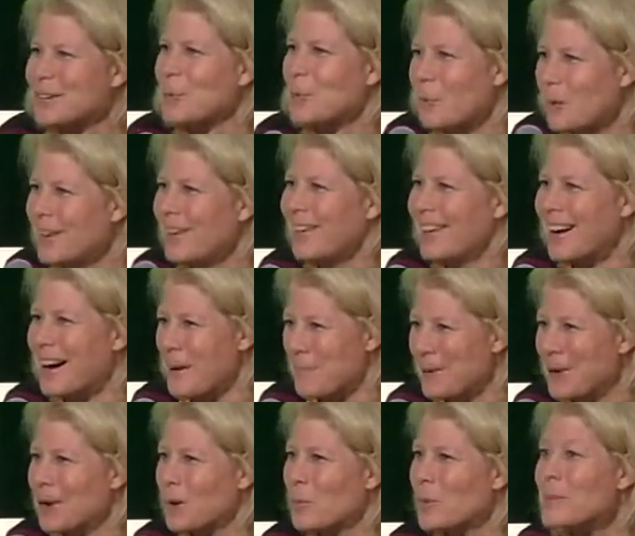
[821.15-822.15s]
we
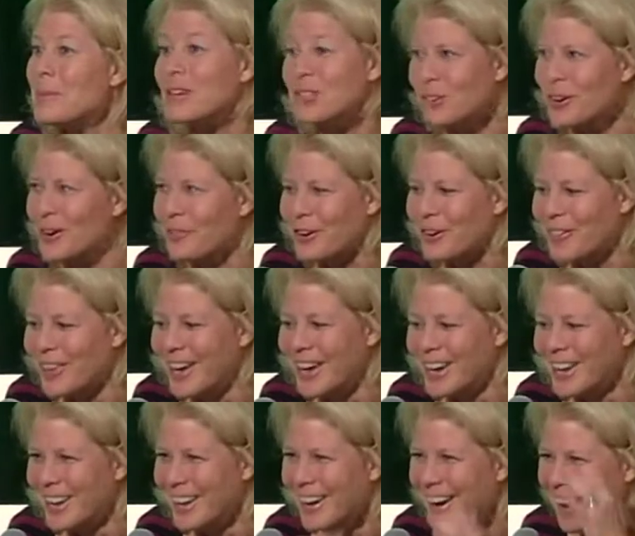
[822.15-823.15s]
measure
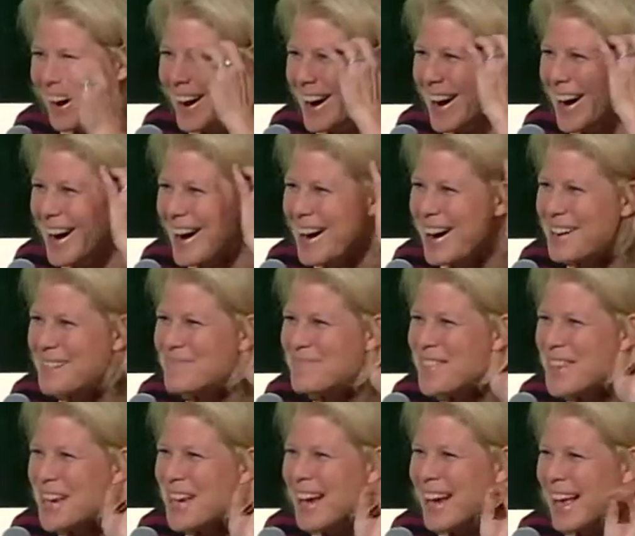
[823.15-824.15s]
everything.
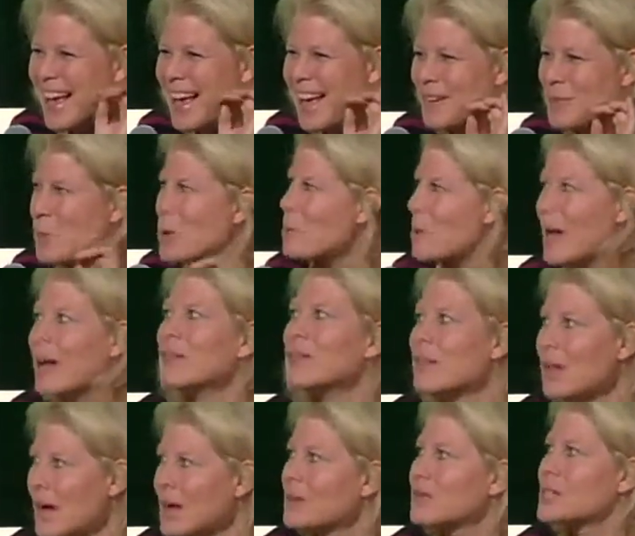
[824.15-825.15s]
And we pay a
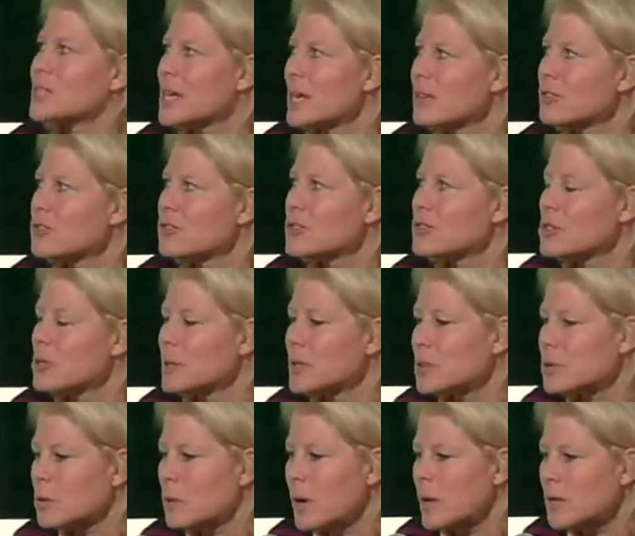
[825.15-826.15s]
lot of attention to it.
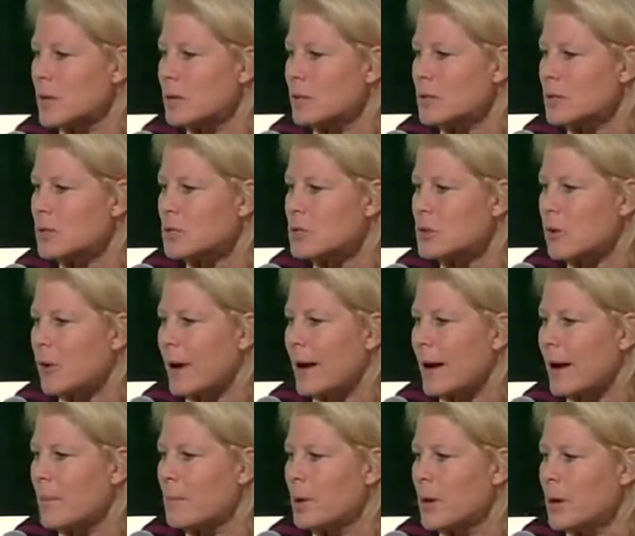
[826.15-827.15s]
So on
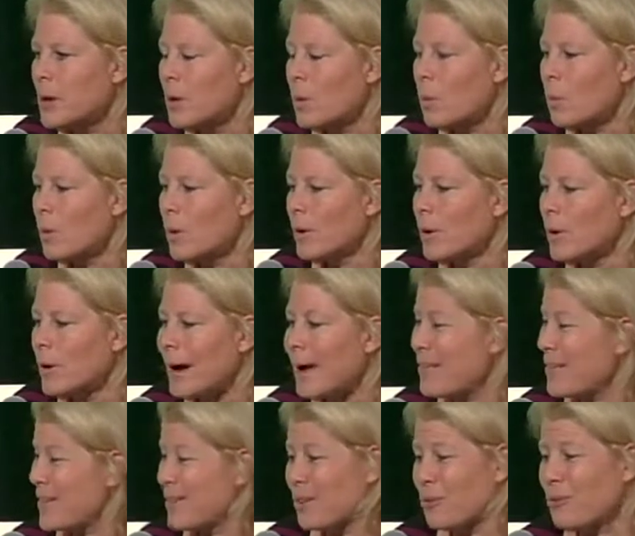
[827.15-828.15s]
Instagram, we're, I
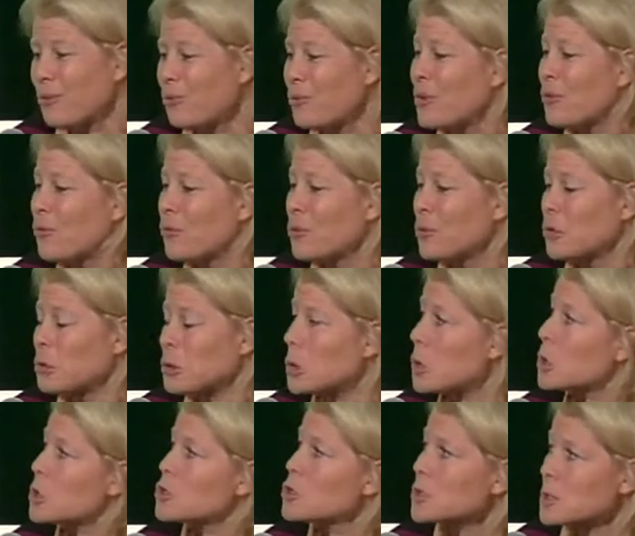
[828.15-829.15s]
think, the 5th
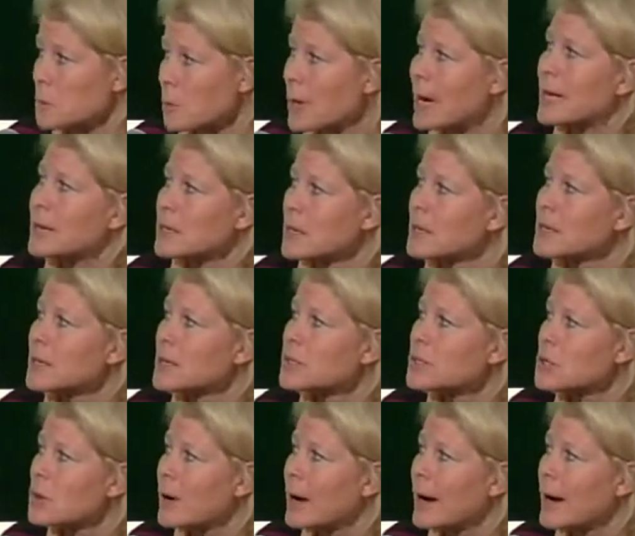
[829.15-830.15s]
largest brand on
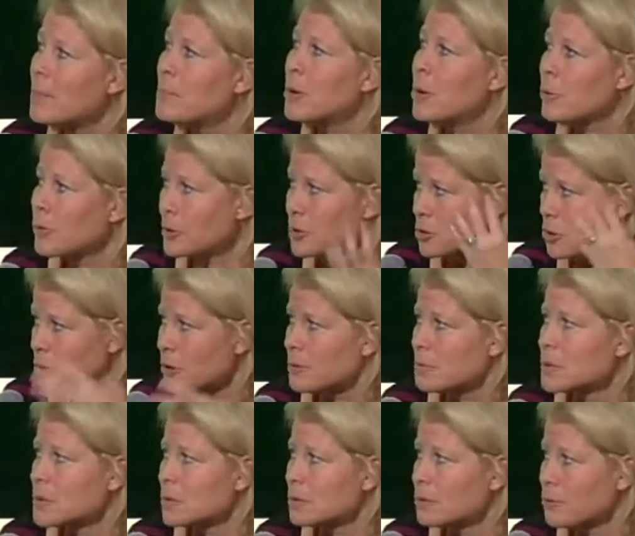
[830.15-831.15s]
Instagram, both in
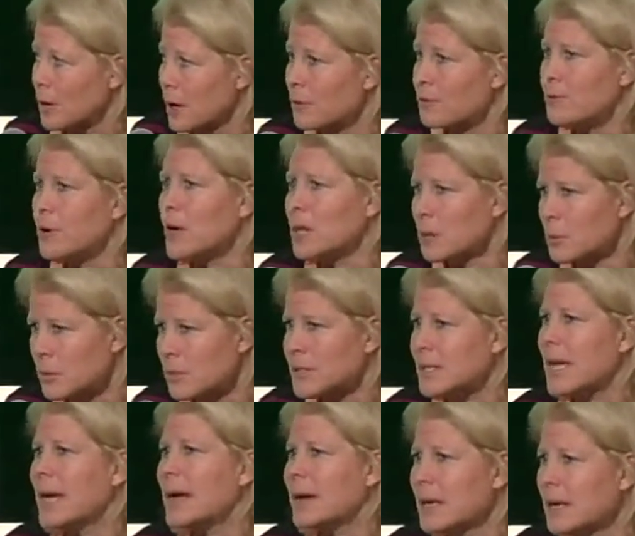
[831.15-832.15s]
terms of followers
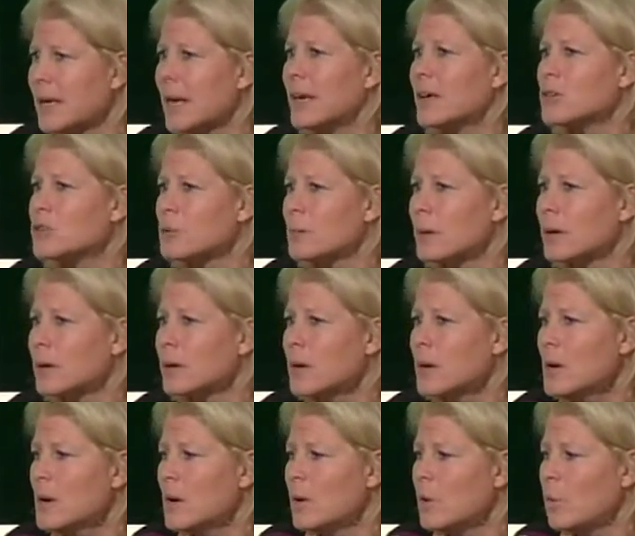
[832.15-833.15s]
and engagement.
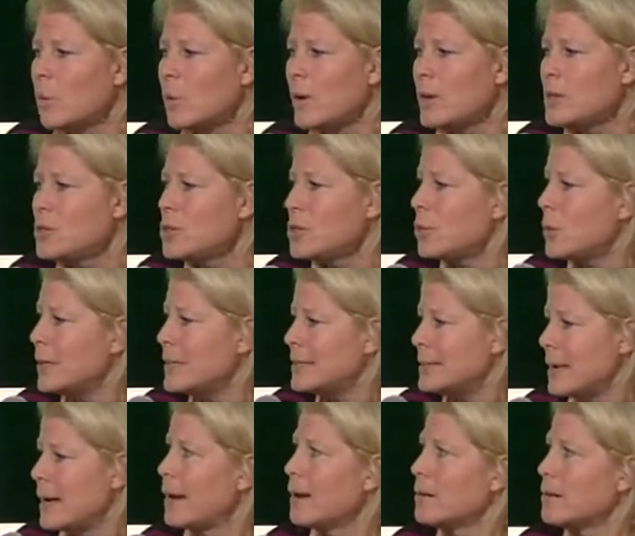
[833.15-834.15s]
We do a
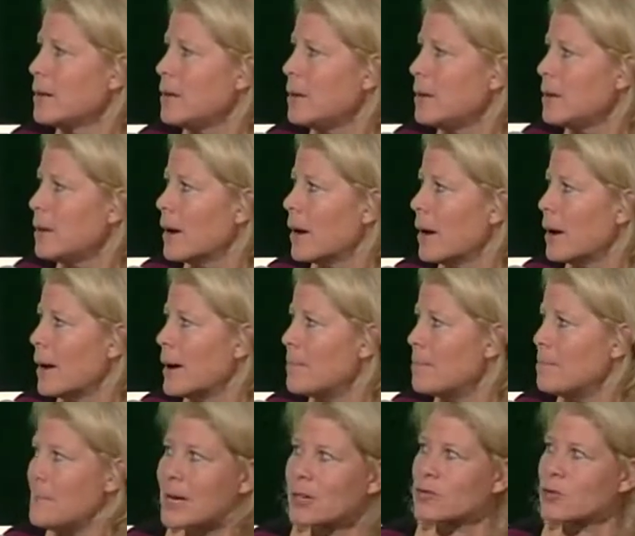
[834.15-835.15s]
daily
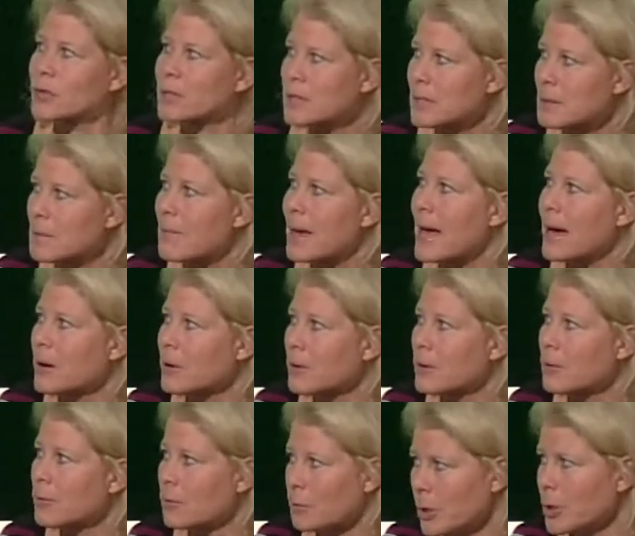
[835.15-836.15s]
metrics that
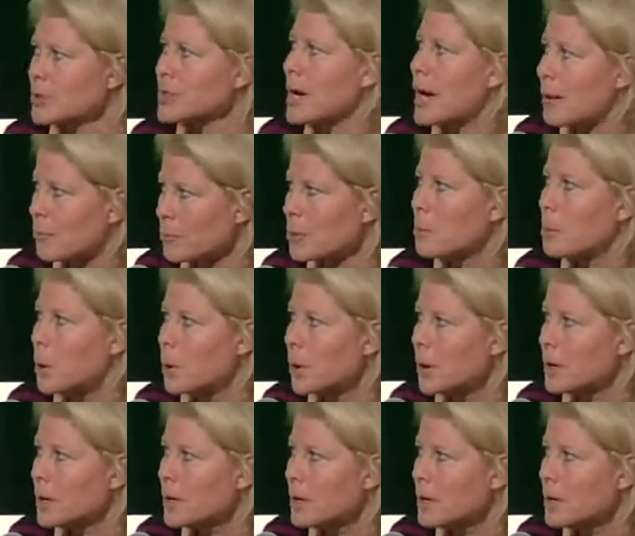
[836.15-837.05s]
matter real-time report.